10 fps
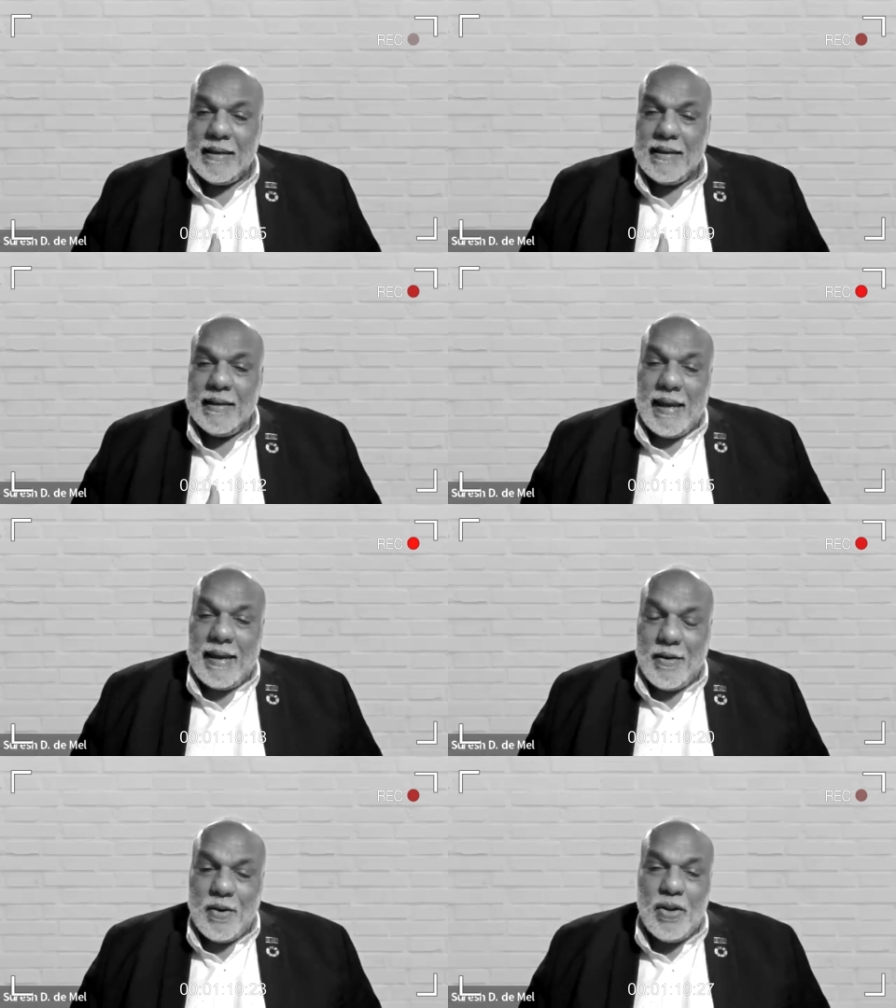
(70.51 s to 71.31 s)

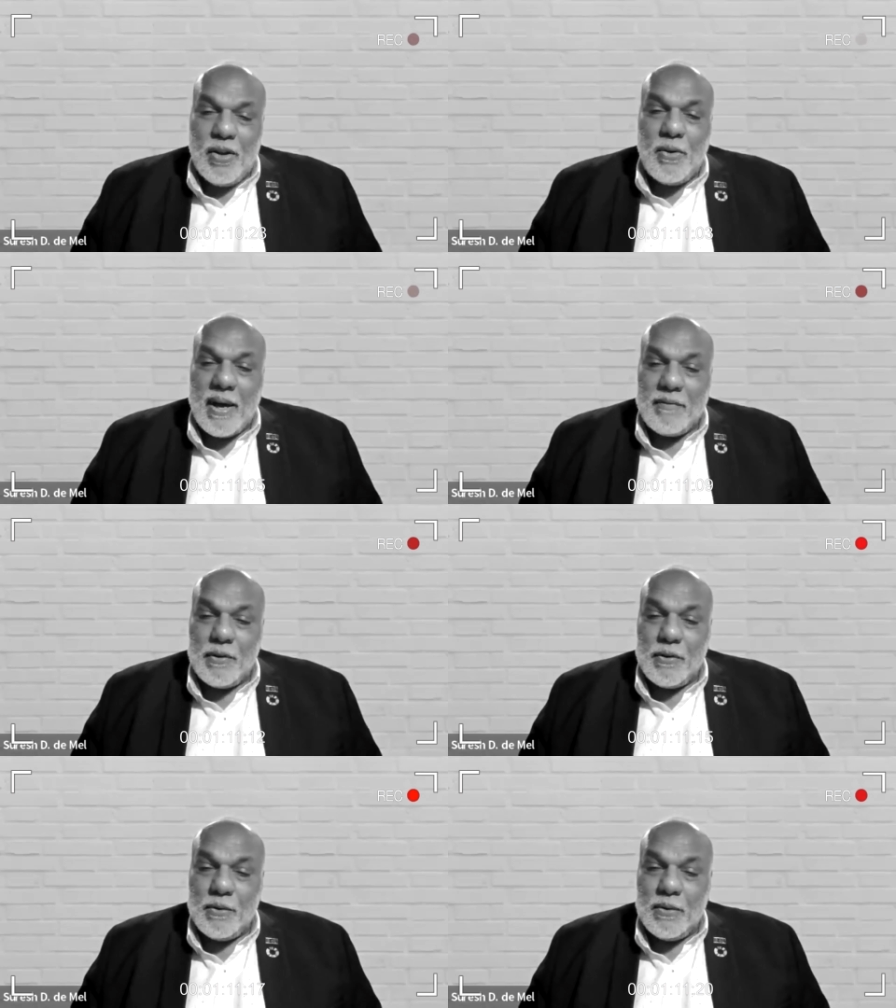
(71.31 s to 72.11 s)
And all you have
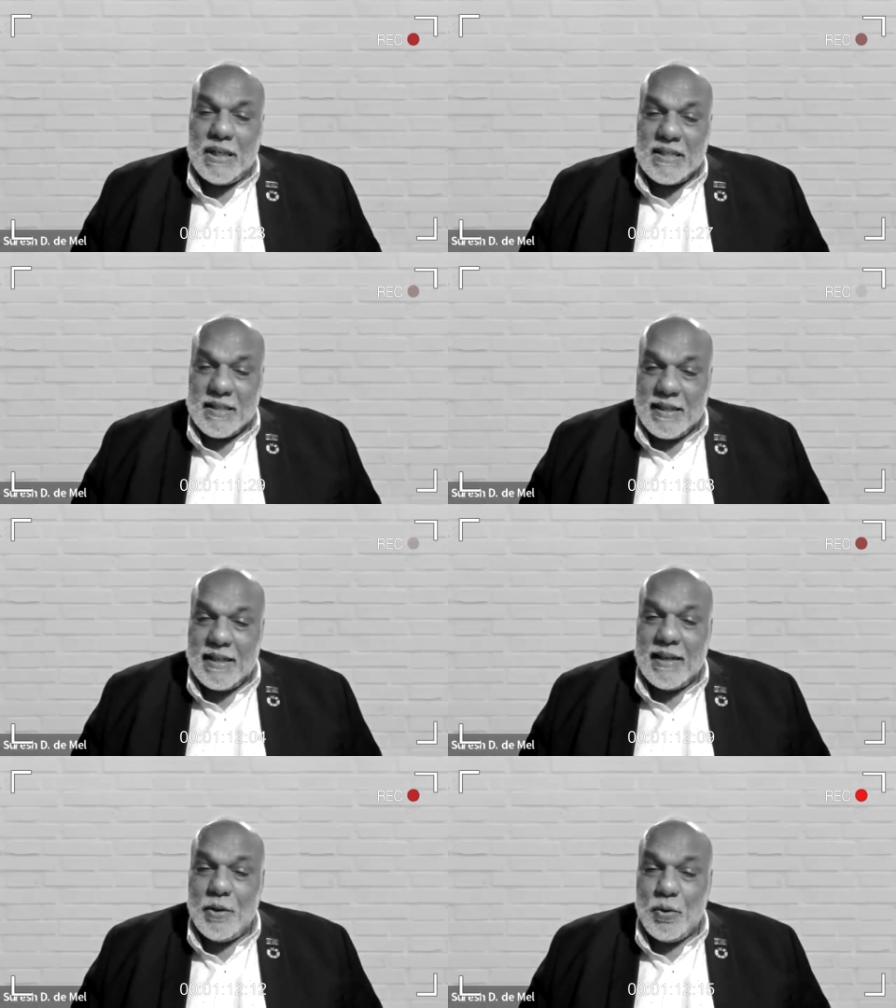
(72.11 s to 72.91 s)
to do is
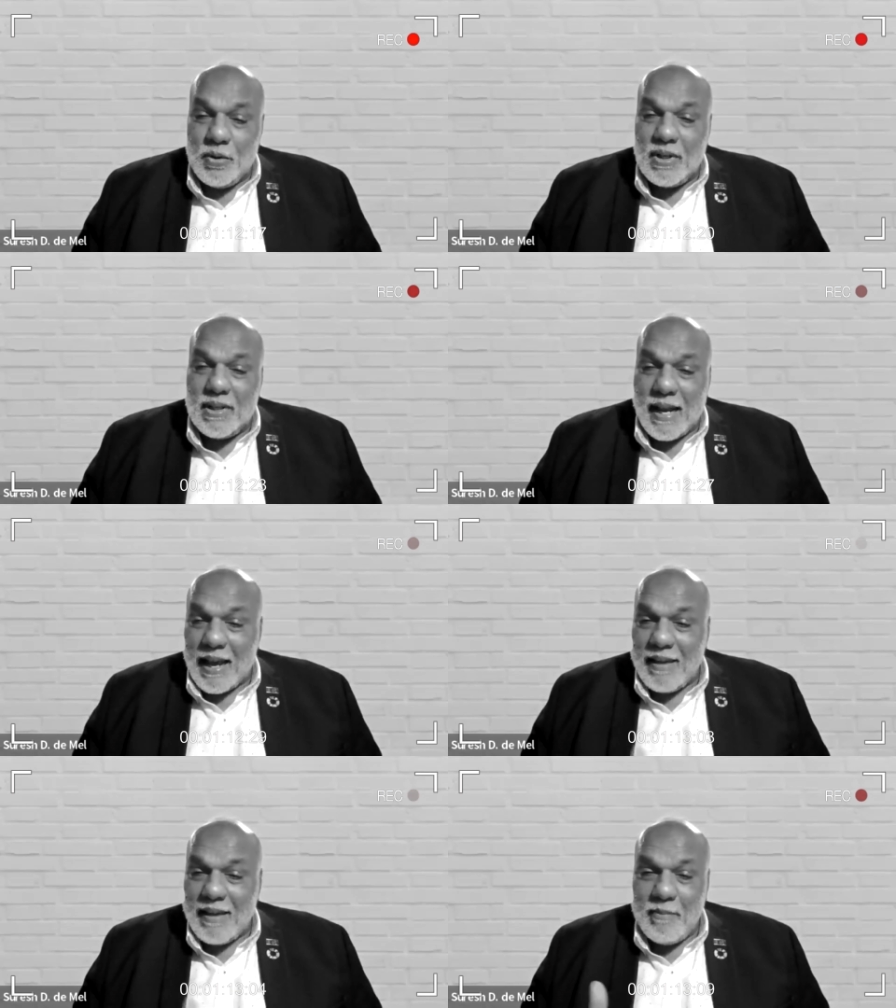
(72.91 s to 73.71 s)
really Google,
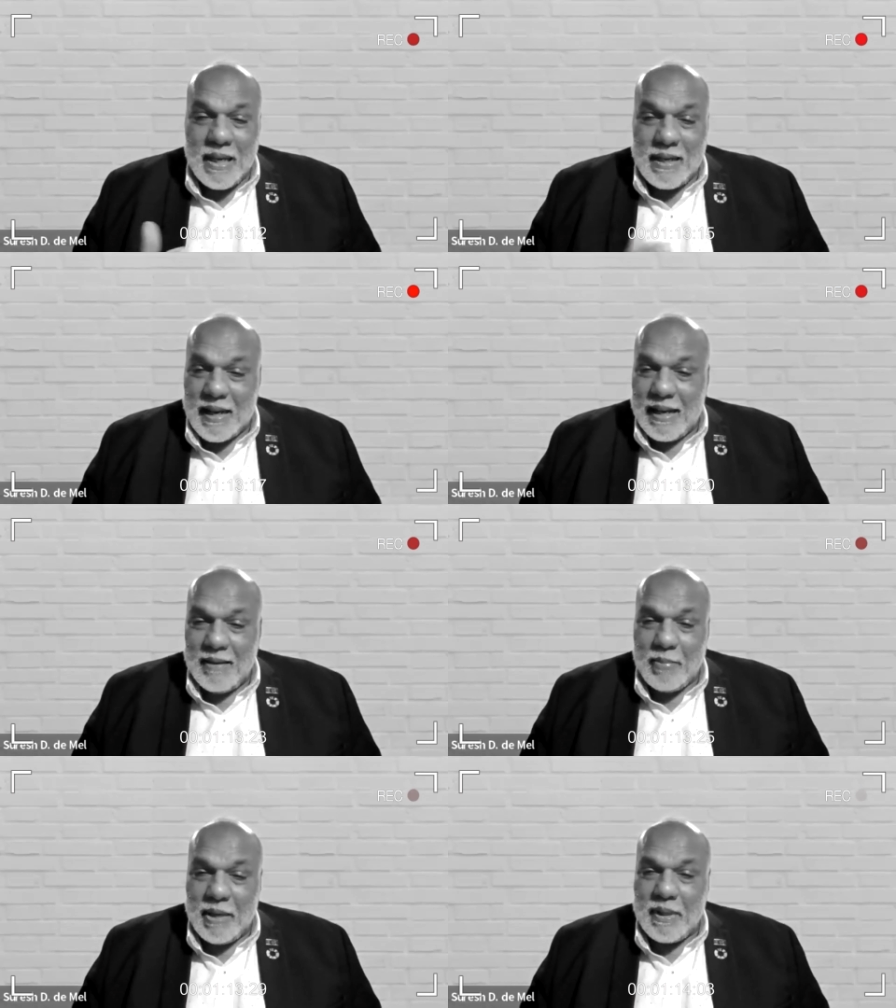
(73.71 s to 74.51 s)
and I've been
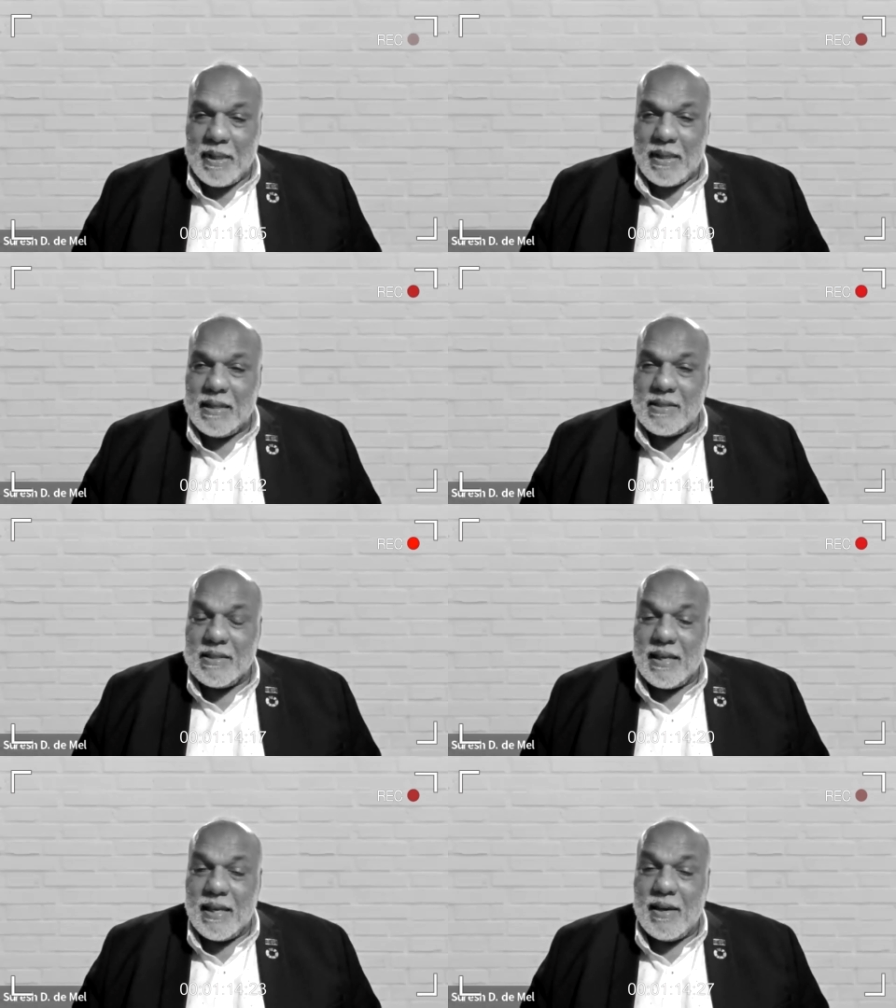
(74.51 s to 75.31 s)
telling people
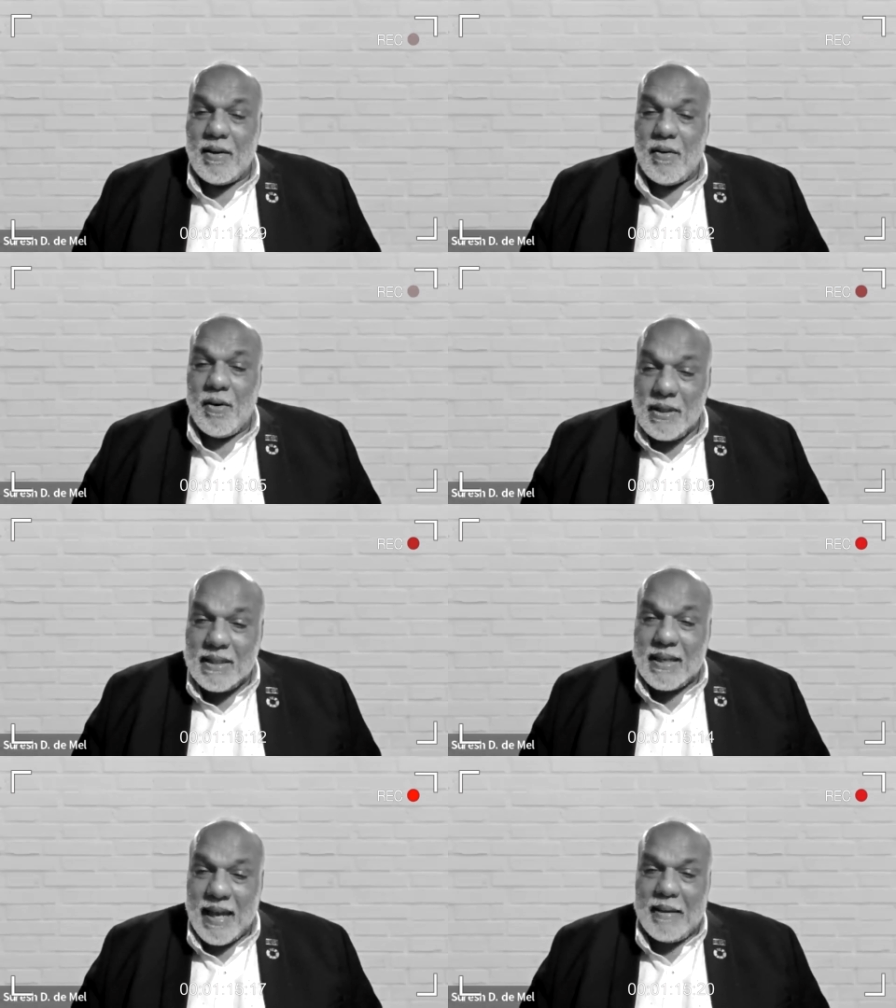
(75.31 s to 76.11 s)
this all the